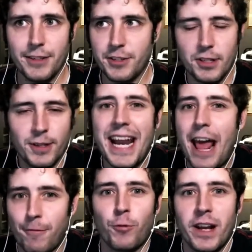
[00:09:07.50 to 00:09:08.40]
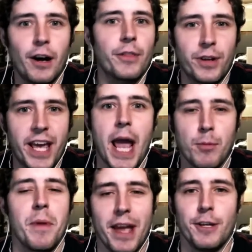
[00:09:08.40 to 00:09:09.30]
Yeah, just look at every other
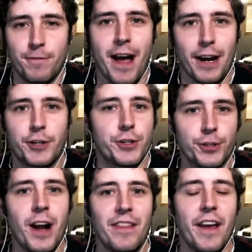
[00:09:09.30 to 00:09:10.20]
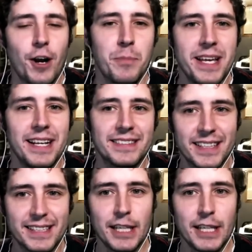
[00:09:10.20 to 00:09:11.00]
camera manufacturer, and they are being